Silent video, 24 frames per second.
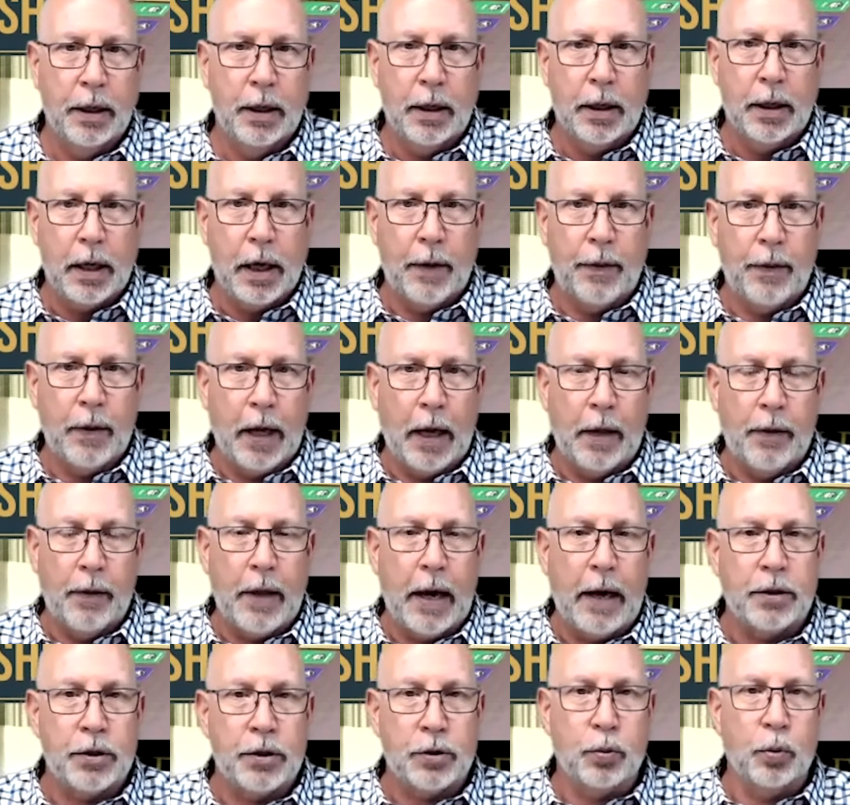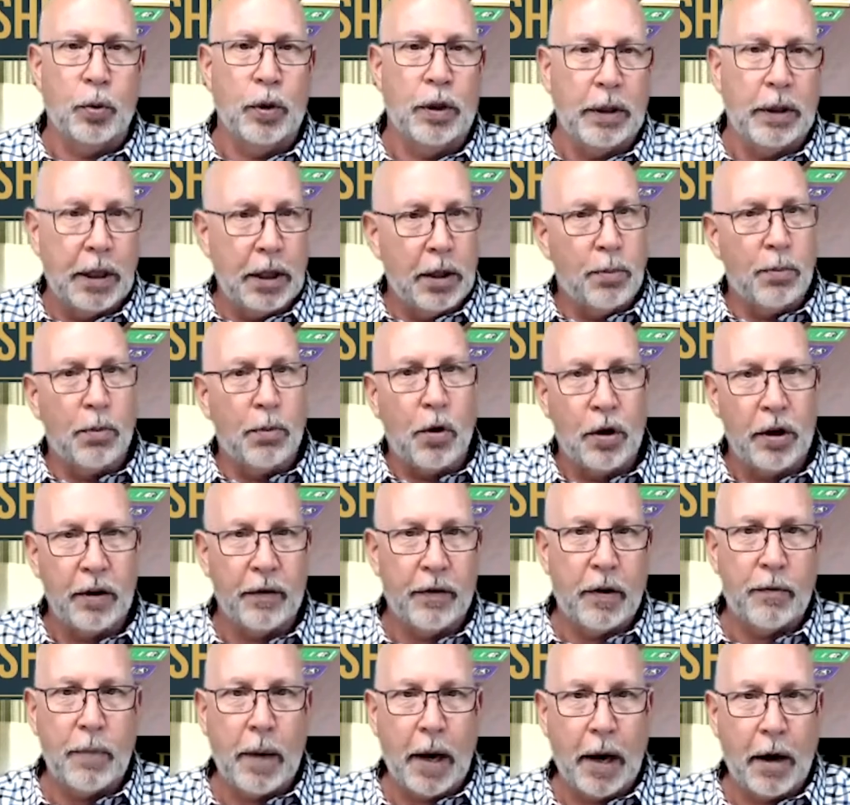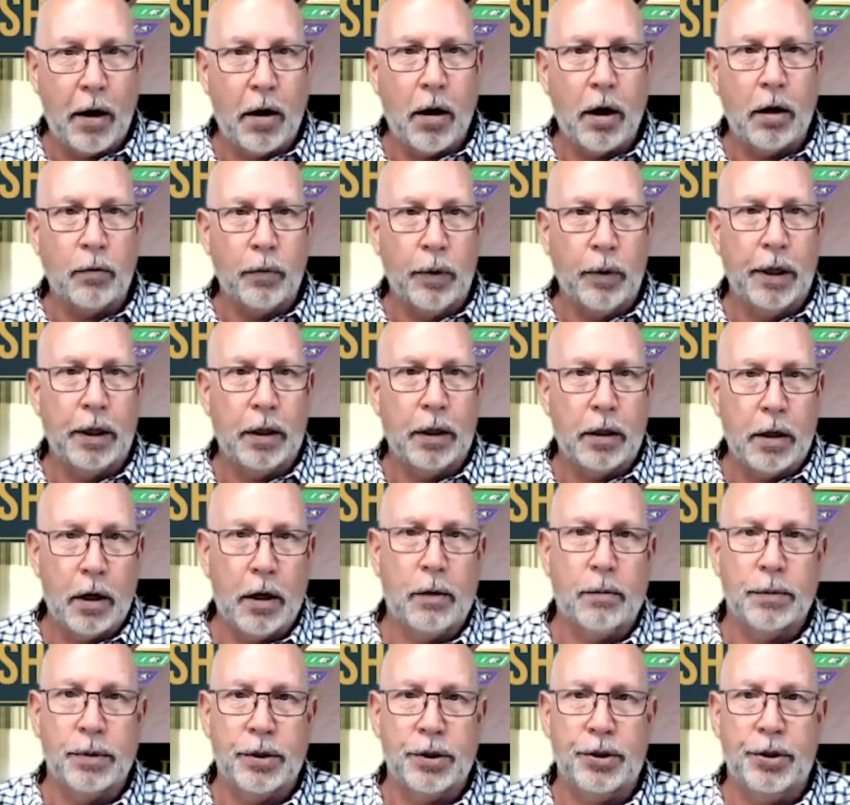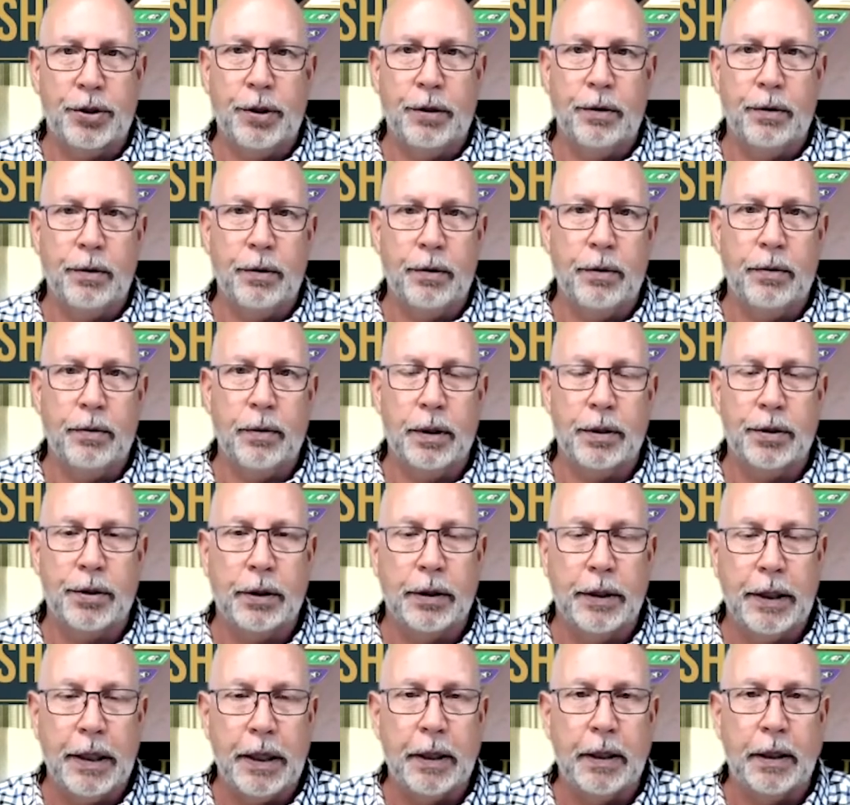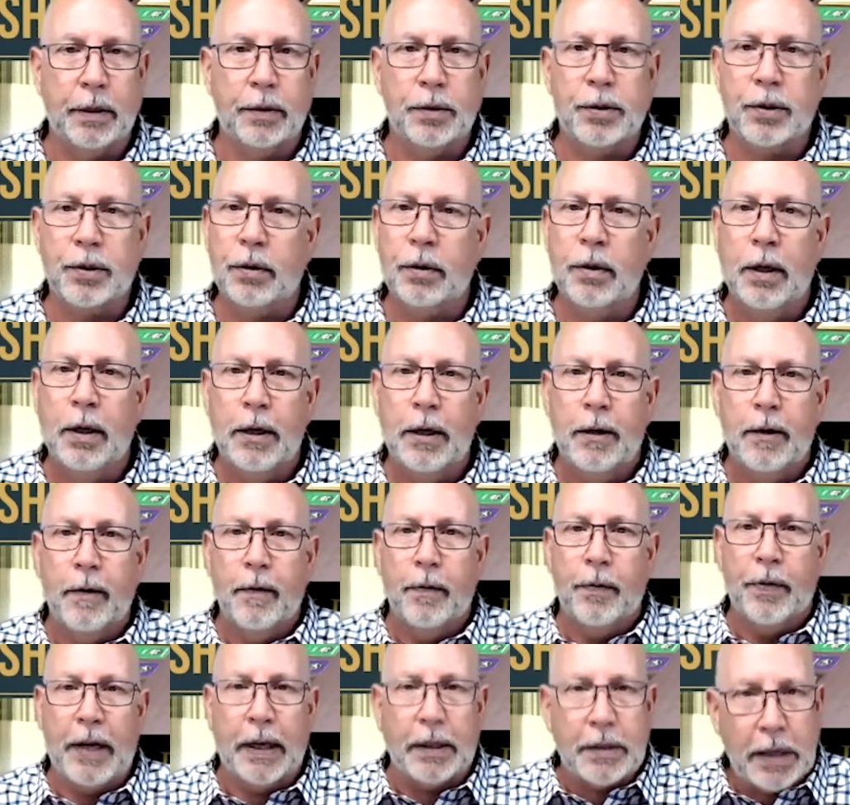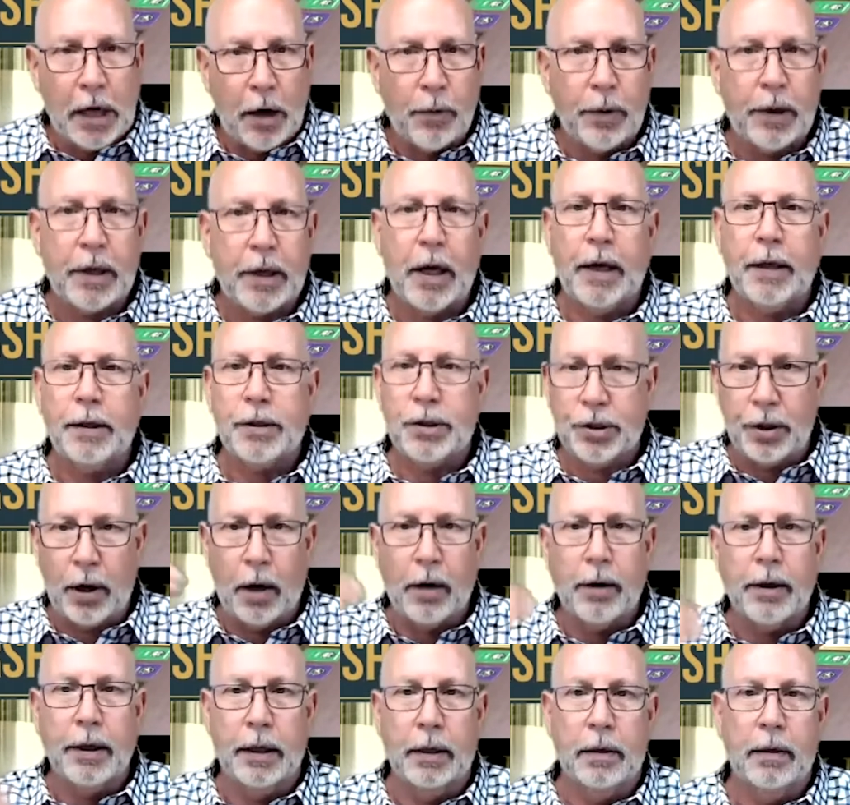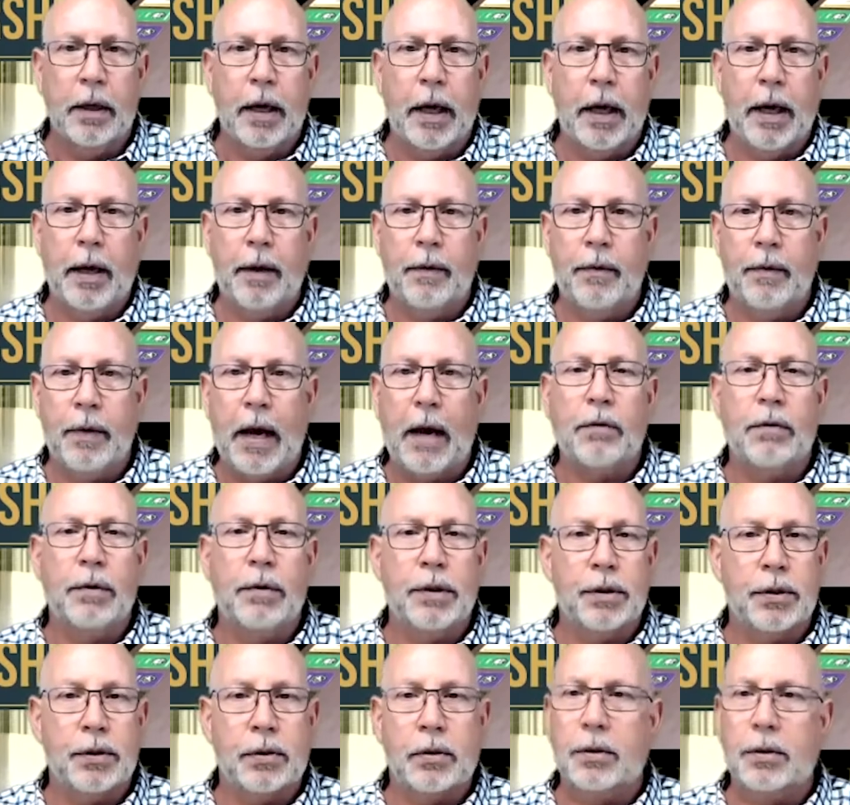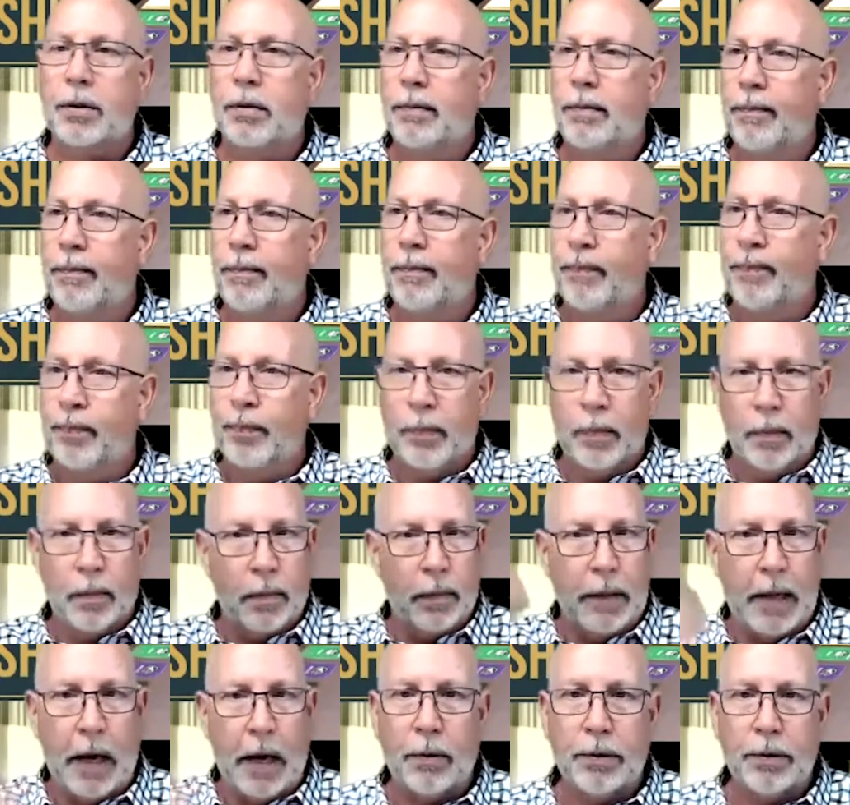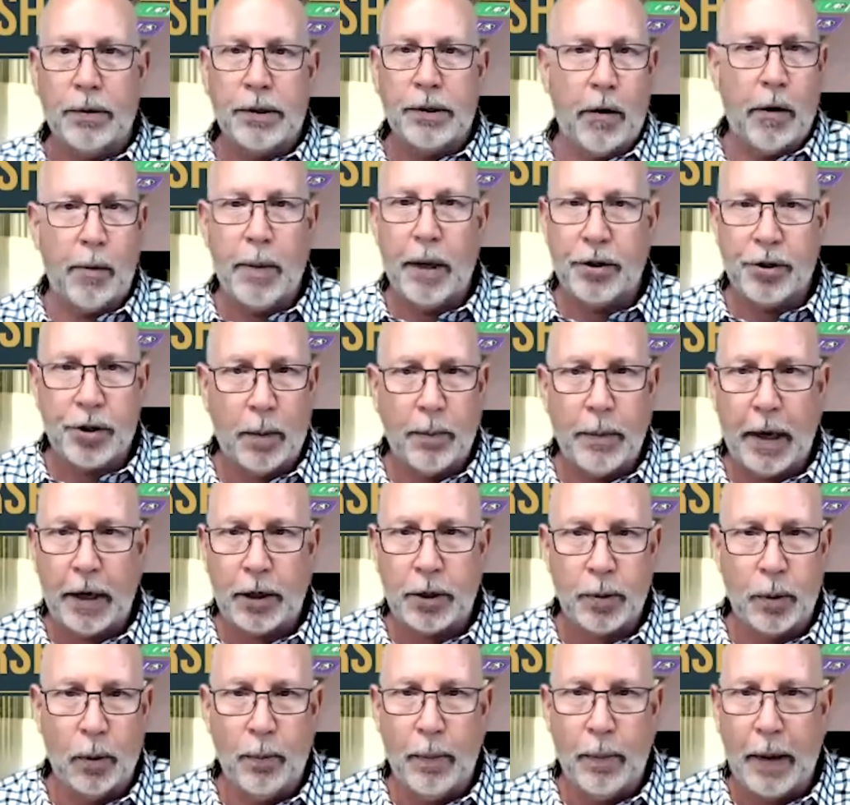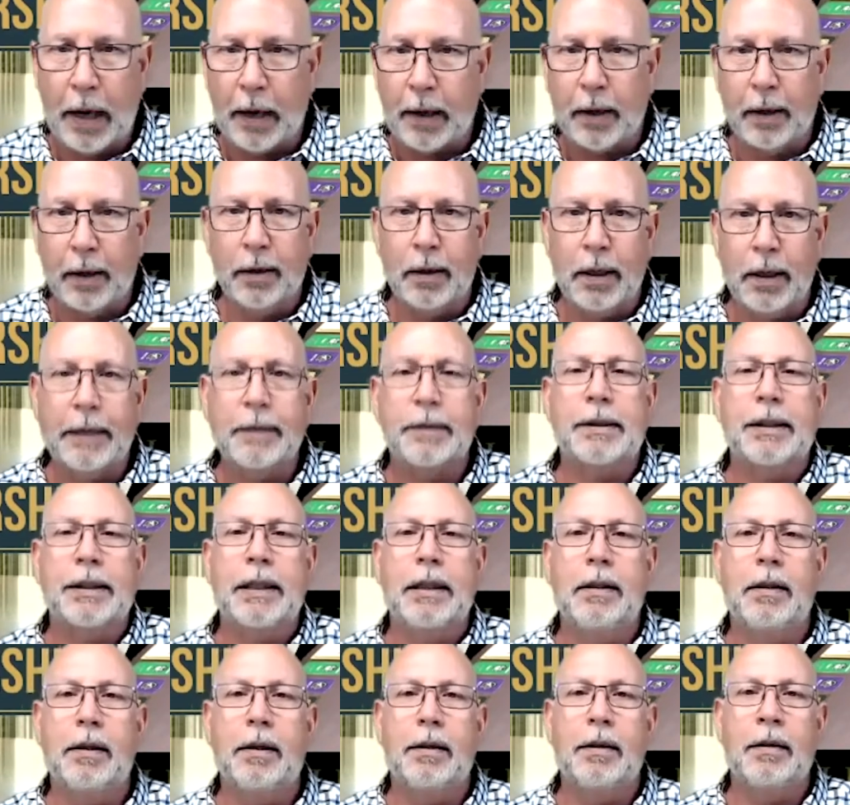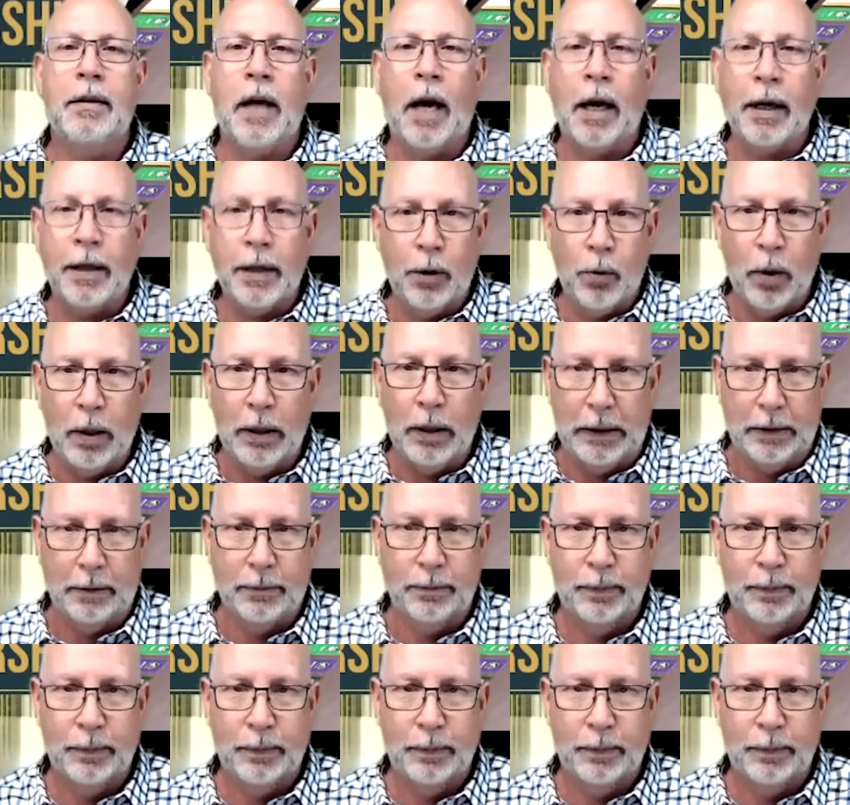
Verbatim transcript: And, and that's really the motive of my heart when it comes to, to leading. So that's how it kind of started. And that was, that was how I met John Maxwell back in nineteen ninety-one.